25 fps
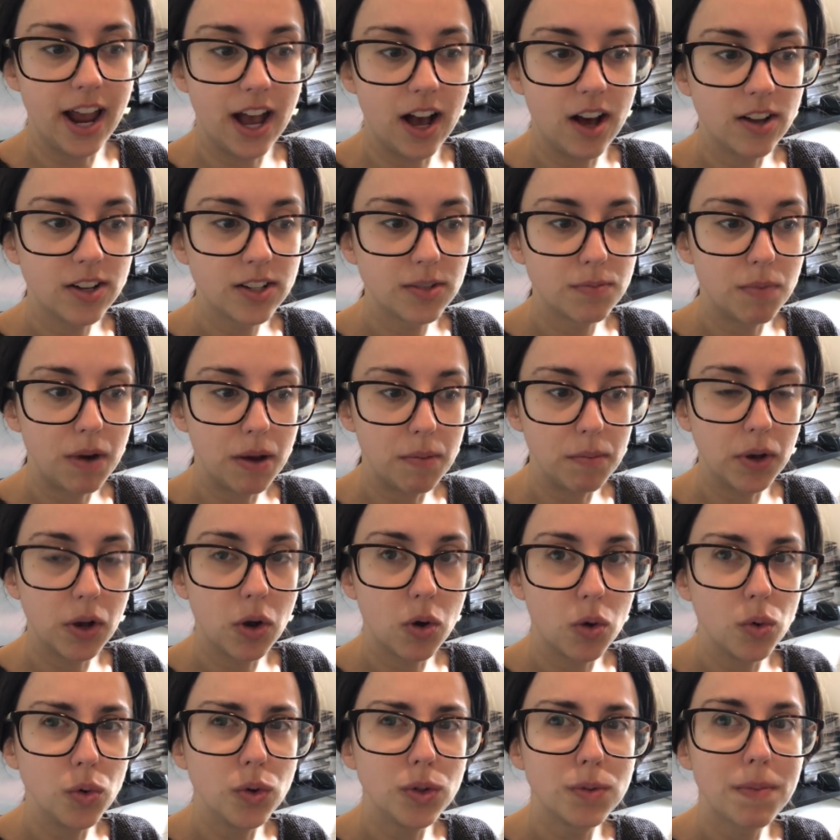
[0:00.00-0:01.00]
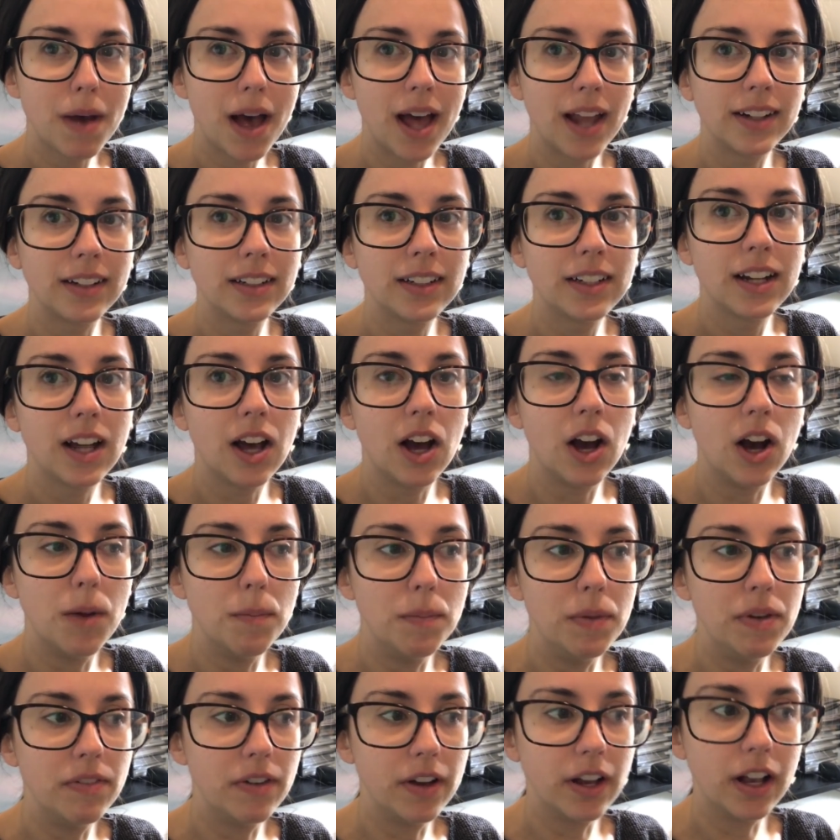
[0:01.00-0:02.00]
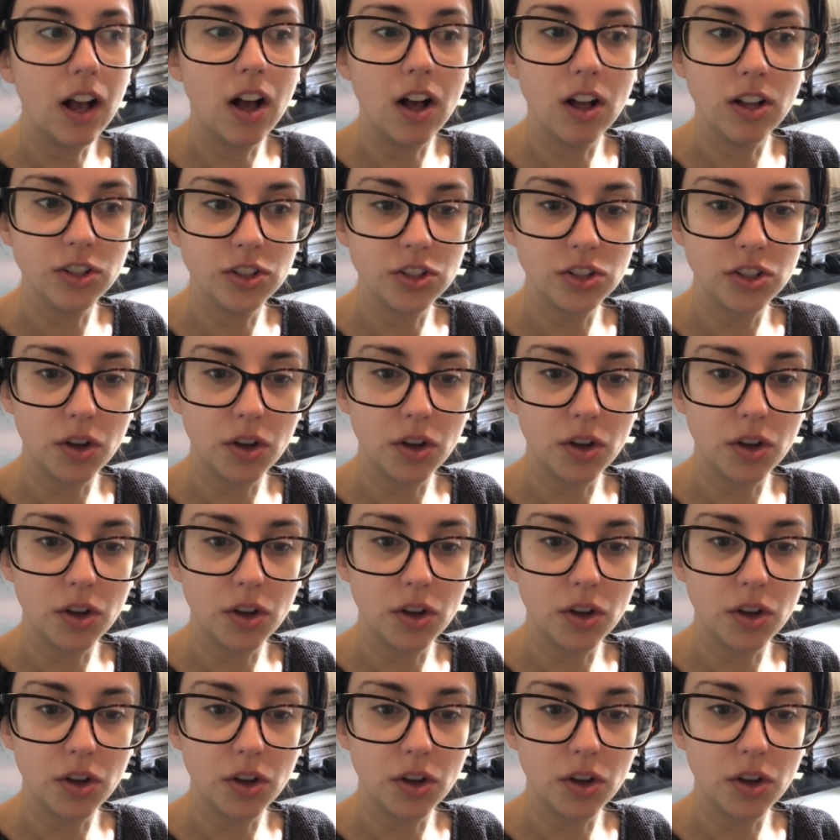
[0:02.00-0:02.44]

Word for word: out my McCall's pattern um, if I can't